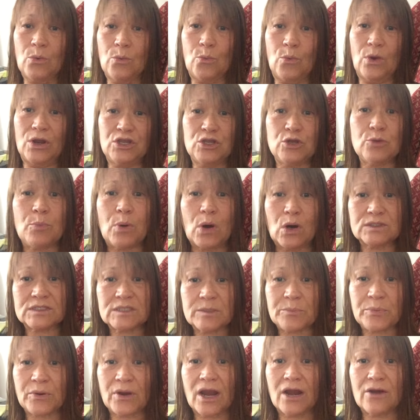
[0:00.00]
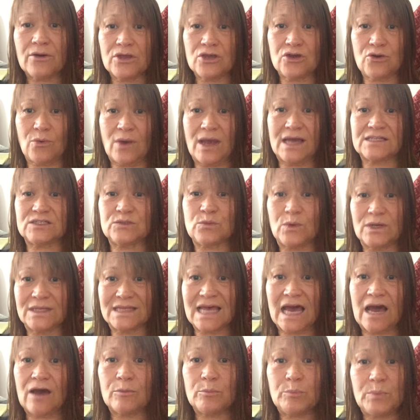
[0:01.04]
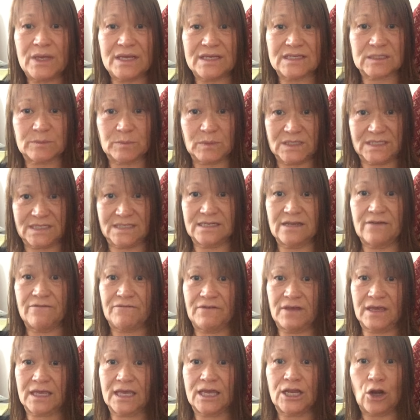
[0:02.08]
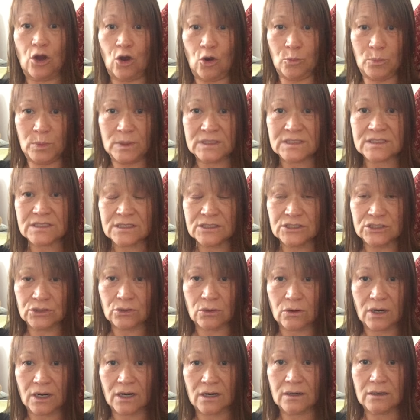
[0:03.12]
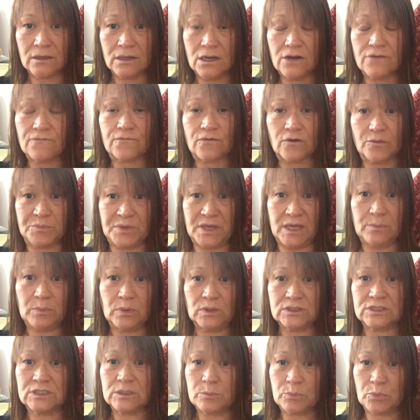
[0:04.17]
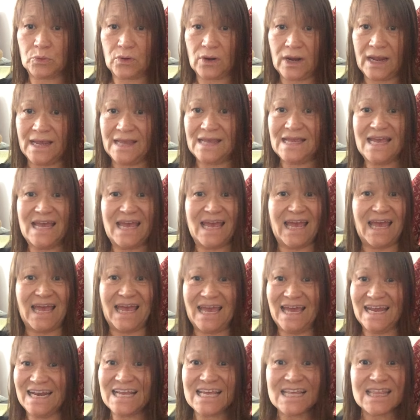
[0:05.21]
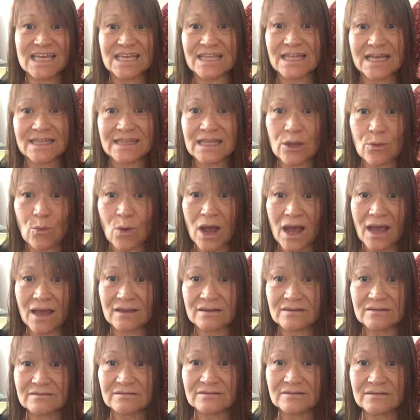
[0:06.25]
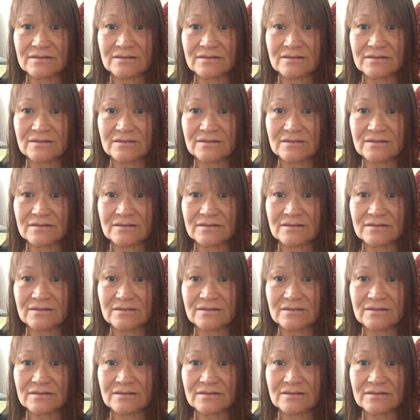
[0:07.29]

When you post a prayer request without being specific, it opens the door for people to pray anything that they want.